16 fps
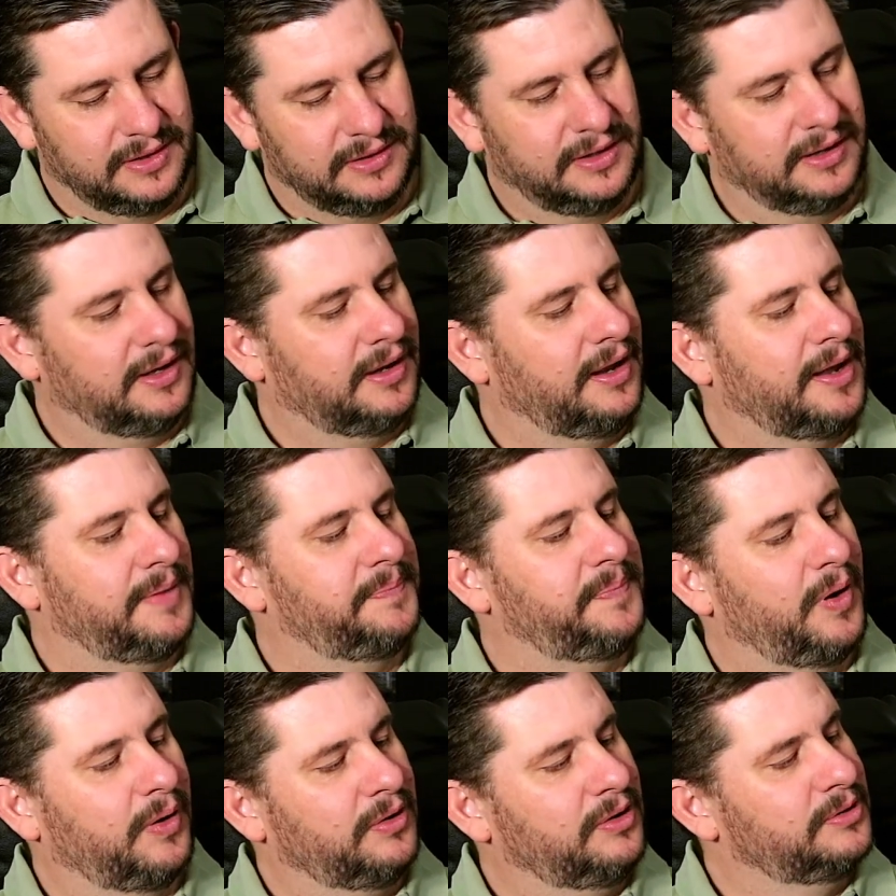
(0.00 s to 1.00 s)
The
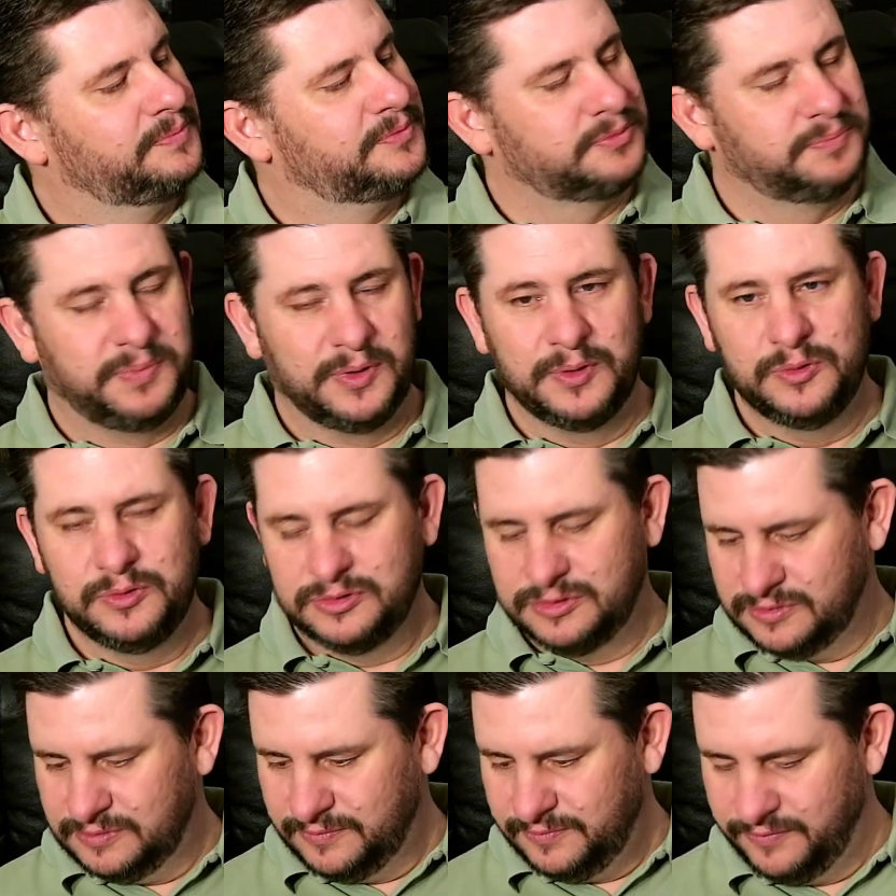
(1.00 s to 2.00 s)
Apocalypse
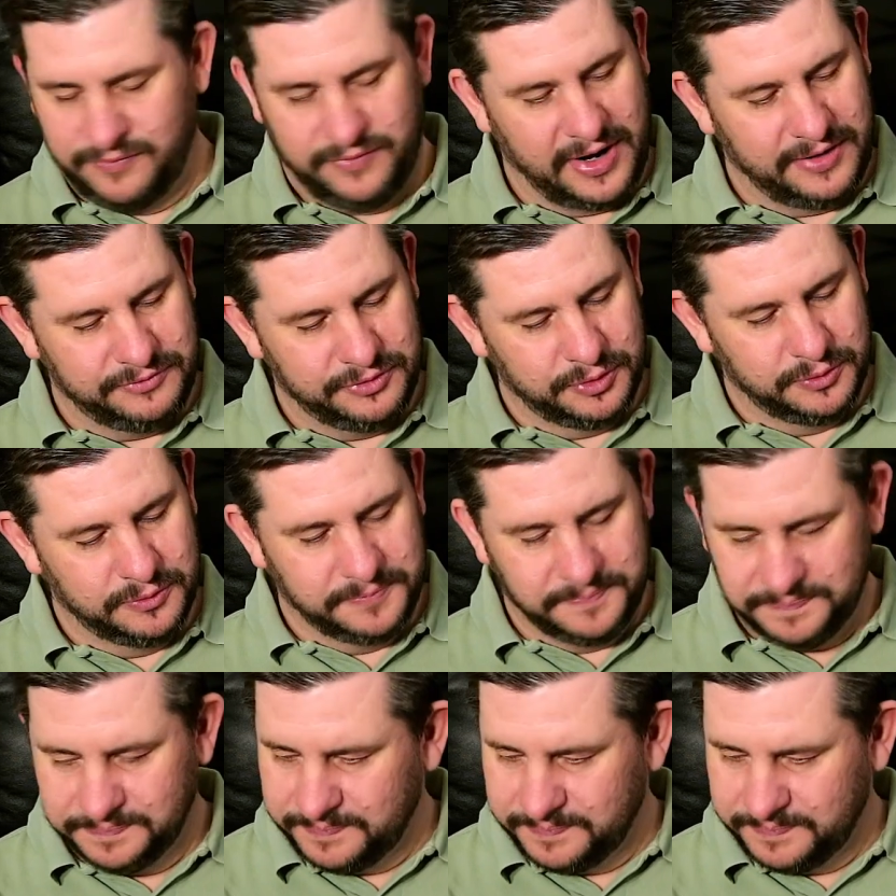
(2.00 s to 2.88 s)
Blues Revue.